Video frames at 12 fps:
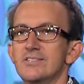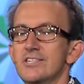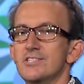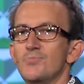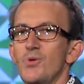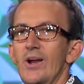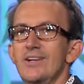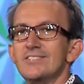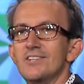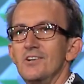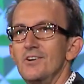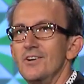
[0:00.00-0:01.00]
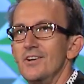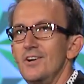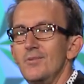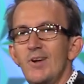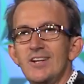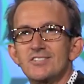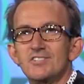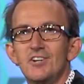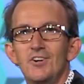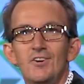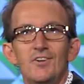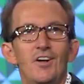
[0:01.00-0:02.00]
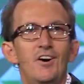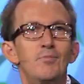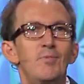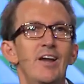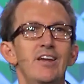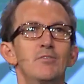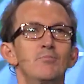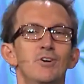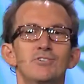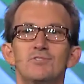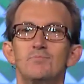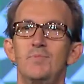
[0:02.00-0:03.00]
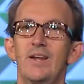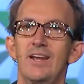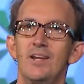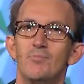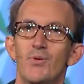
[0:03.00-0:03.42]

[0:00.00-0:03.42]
says, Praise the Lord, all my soul, all my inmost being,